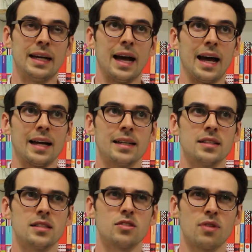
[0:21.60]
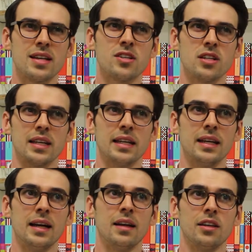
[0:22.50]
And
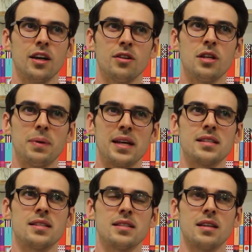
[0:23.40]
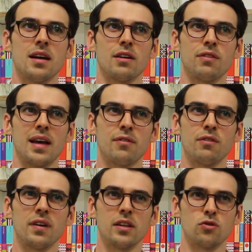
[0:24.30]
strangely, the only place in his life he ever
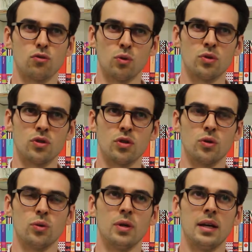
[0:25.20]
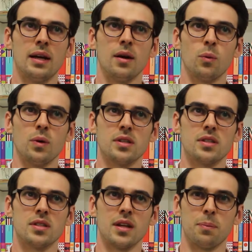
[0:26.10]
felt drawn to
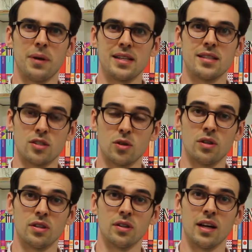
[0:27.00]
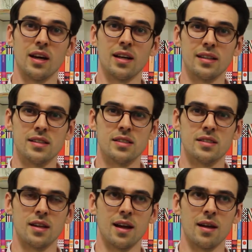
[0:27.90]
was a place in Scotland on the
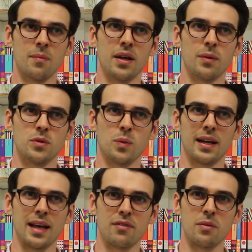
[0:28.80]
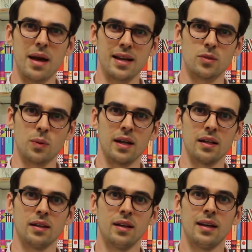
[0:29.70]
Highlands, and it was where Gavin
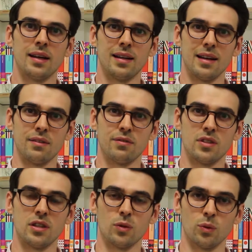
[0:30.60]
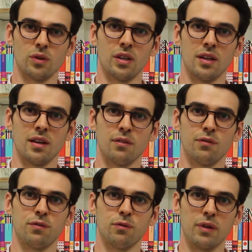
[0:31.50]
Maxwell had lived, the author
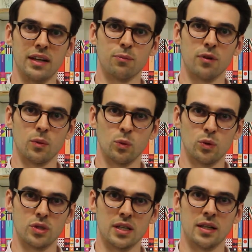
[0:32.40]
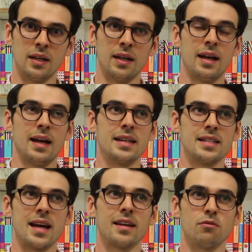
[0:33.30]
of Ring of Bright Water. And
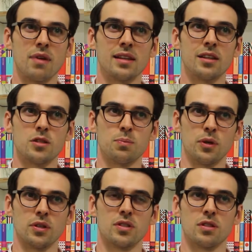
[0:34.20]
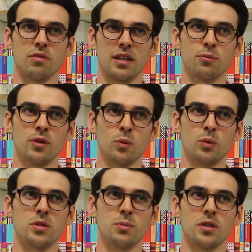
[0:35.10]
Dan had read those books, the Ring of Bright
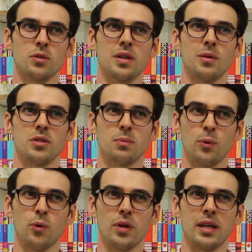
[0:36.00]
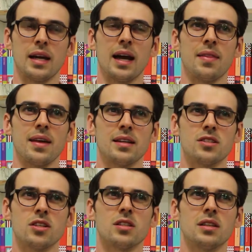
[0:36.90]
Water books, when he was a boy, and they
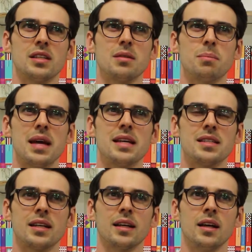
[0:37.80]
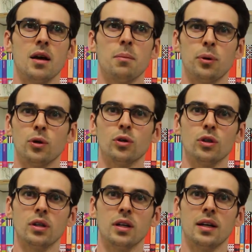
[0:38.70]
exerted this amazing
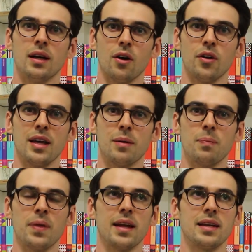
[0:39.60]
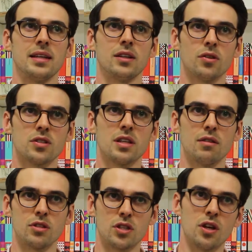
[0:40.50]
pull on him, and he
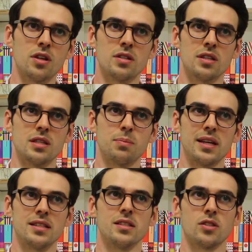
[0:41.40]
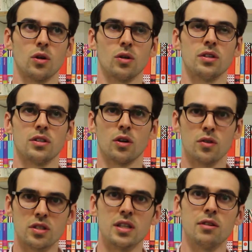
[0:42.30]
constantly returned to this place in Scotland,
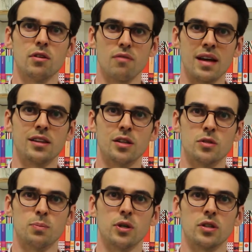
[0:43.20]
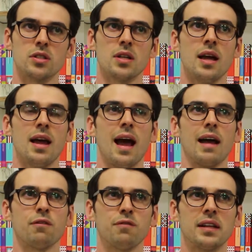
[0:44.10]
constantly reread those books,
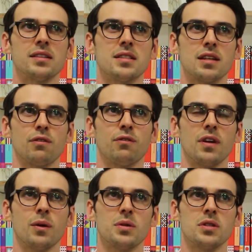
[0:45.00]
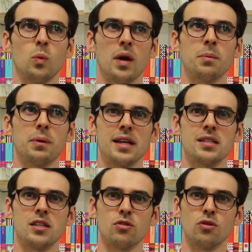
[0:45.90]
and felt as if it was the one
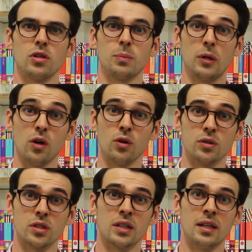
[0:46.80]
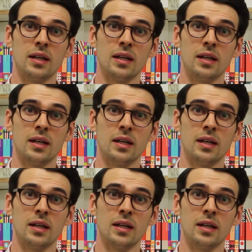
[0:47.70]
place he truly belonged.